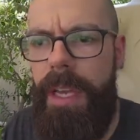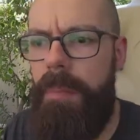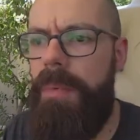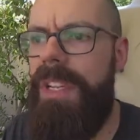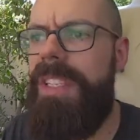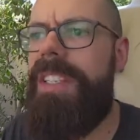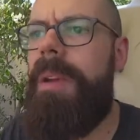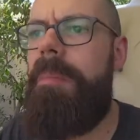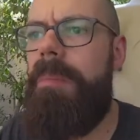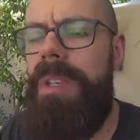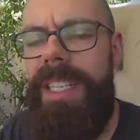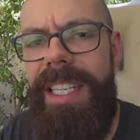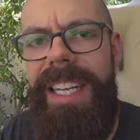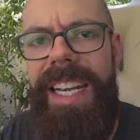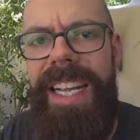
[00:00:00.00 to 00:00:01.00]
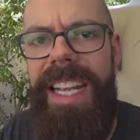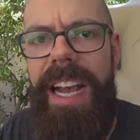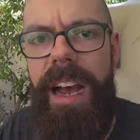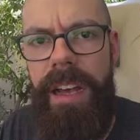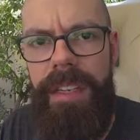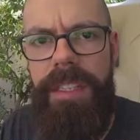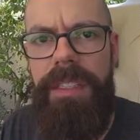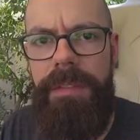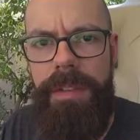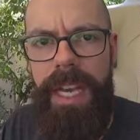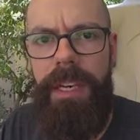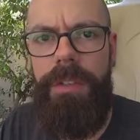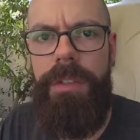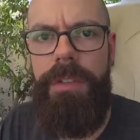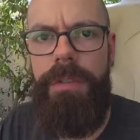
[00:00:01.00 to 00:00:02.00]
but is completely
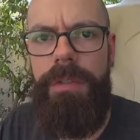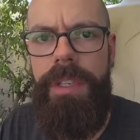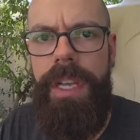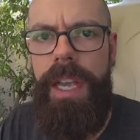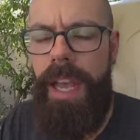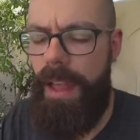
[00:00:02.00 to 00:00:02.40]
undervalued,